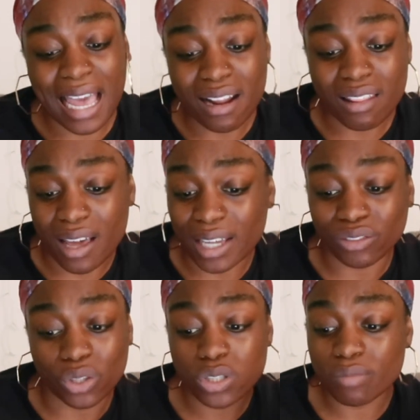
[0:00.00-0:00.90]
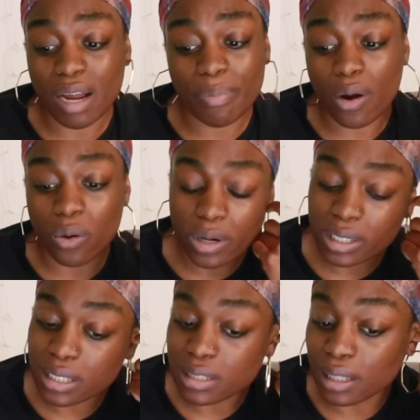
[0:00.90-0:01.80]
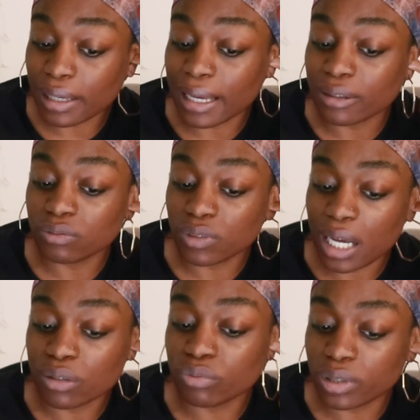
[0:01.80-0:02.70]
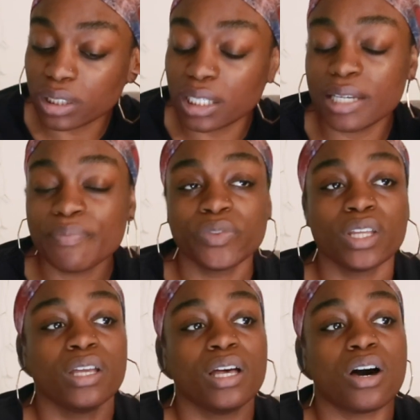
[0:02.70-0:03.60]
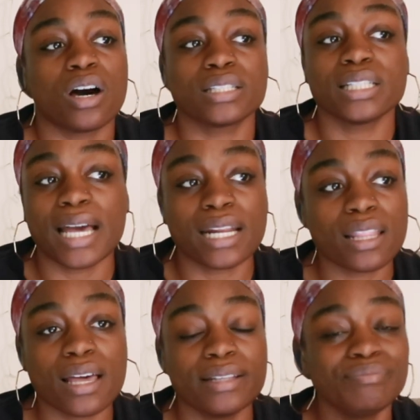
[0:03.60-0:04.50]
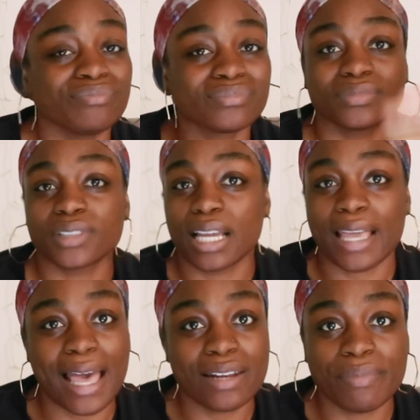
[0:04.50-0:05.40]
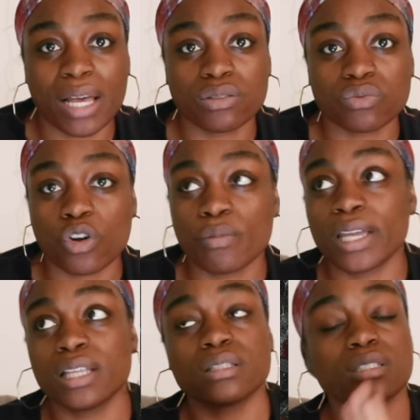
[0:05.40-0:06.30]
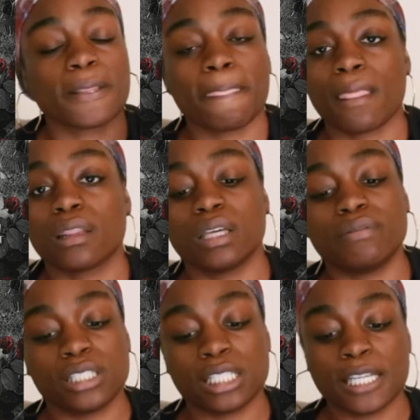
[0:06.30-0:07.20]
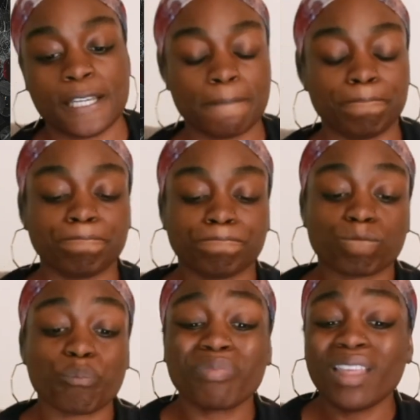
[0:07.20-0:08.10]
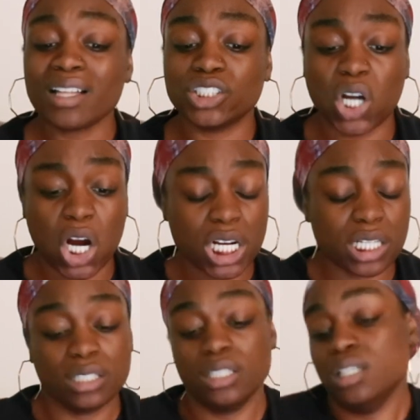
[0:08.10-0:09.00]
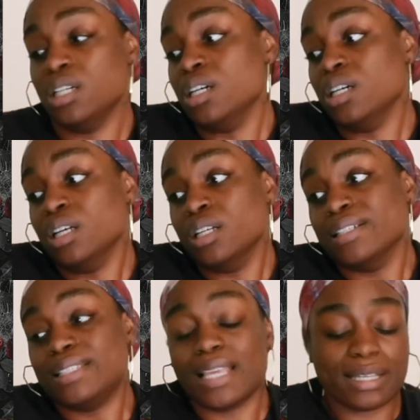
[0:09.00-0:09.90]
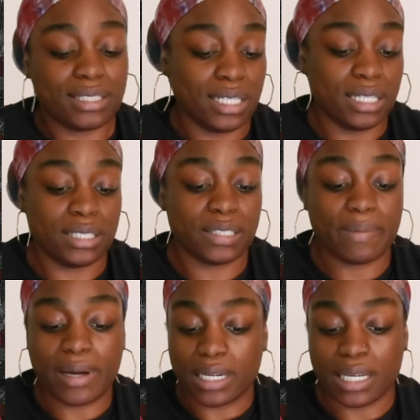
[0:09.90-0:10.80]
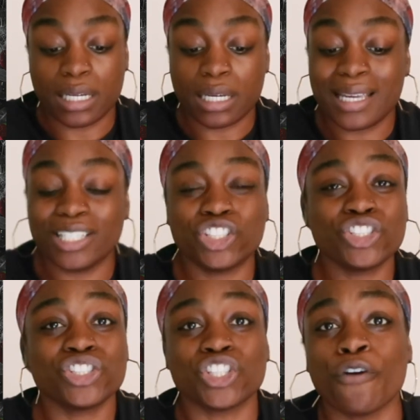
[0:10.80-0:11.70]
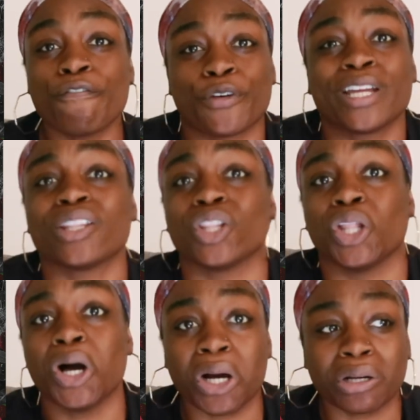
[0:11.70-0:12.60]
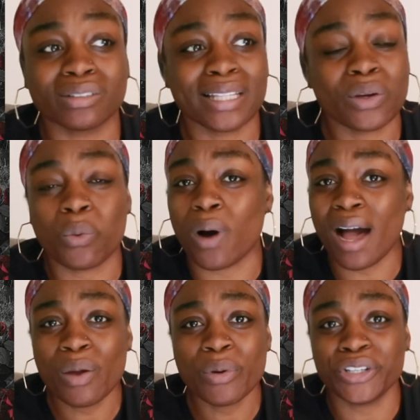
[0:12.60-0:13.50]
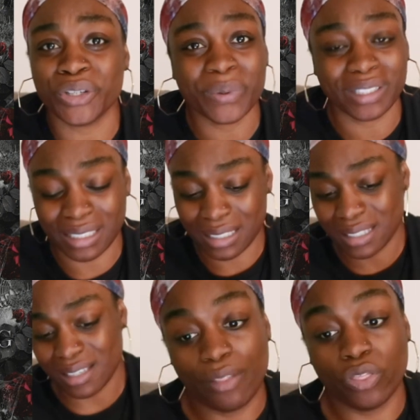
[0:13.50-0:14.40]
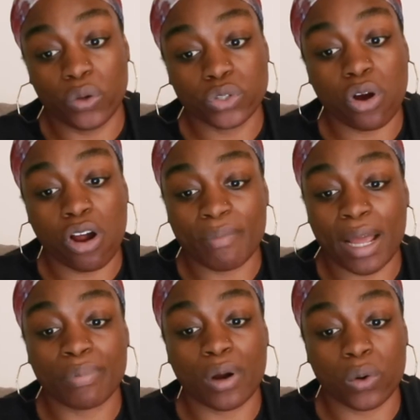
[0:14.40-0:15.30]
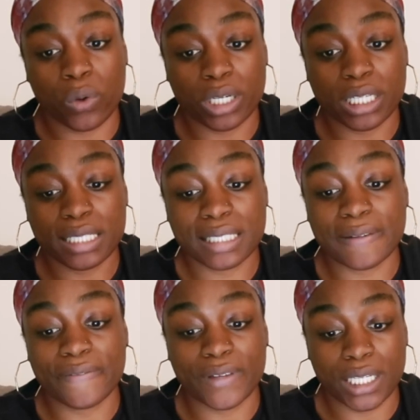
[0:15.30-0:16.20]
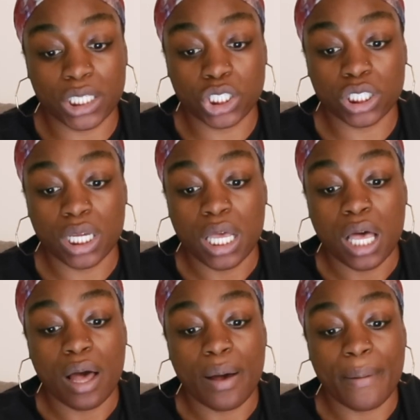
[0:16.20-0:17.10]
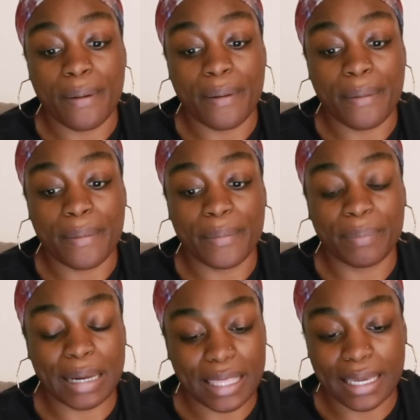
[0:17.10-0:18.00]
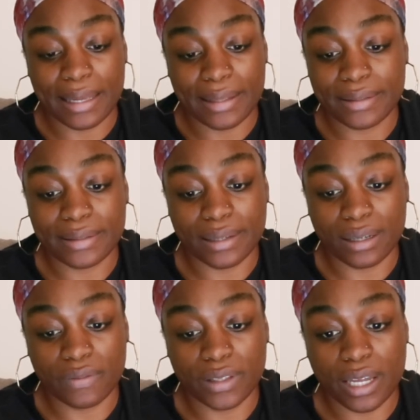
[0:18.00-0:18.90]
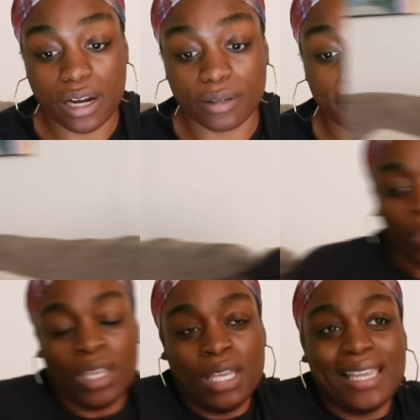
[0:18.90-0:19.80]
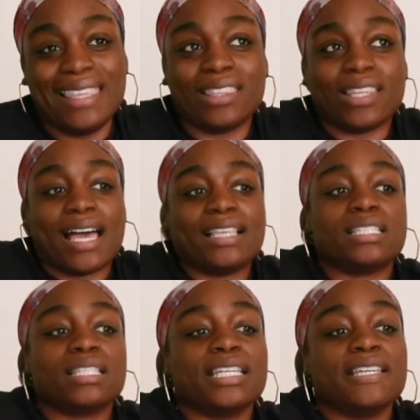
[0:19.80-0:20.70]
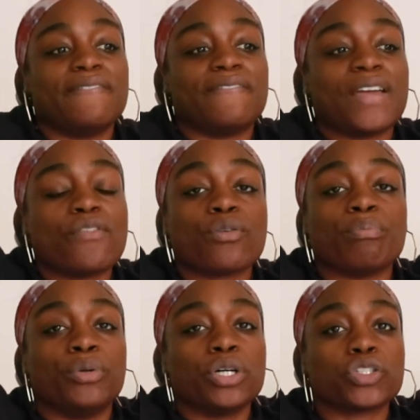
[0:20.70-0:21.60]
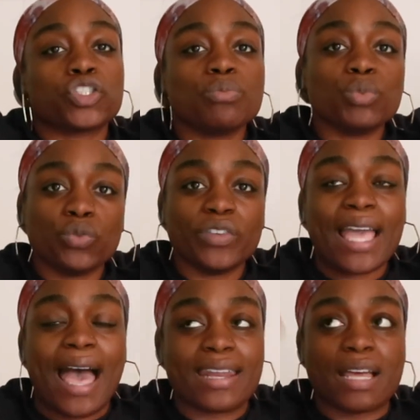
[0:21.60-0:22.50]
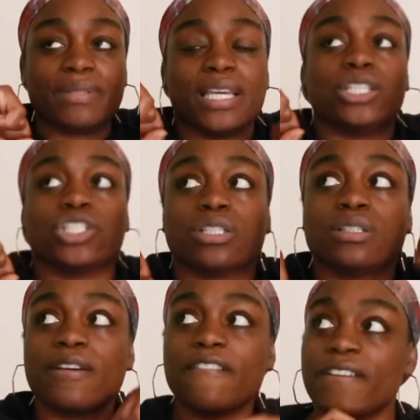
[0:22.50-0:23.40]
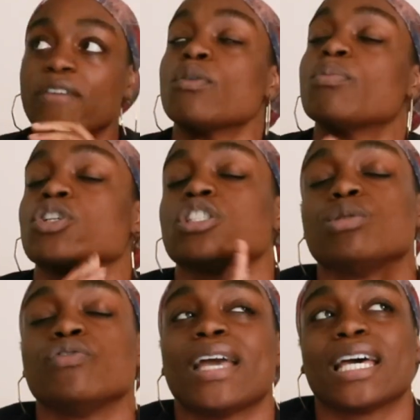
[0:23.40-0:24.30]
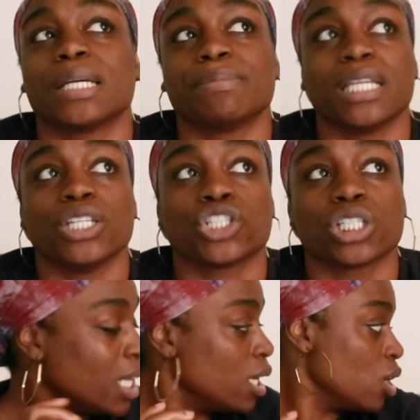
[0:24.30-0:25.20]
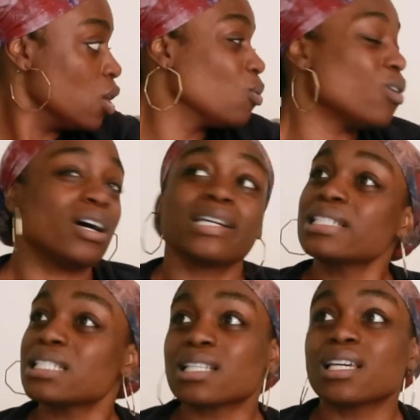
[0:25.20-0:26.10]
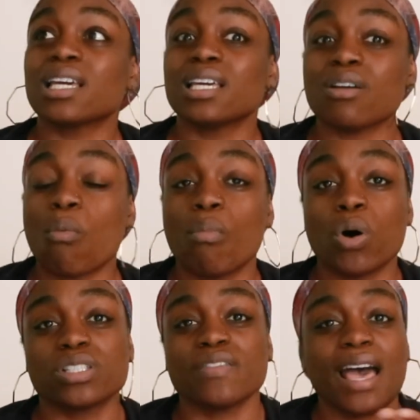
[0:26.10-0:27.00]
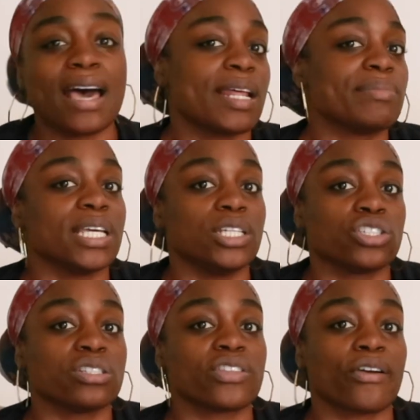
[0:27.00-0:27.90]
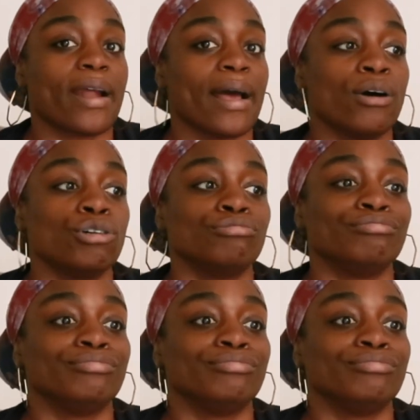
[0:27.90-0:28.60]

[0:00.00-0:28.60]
Adeline. Those are my priorities. Like, I really, Haunting Adeline, cat and mouse romance, love to see it. Dark, sexy, smutty. It's just so freaking long. Like, why are we doing this? Those are on my priorities to finish by the end of the year. And lastly, favorite book to movie adaptation. Favorite book to movie adaptation. Well, honestly, most of the adaptations that are out,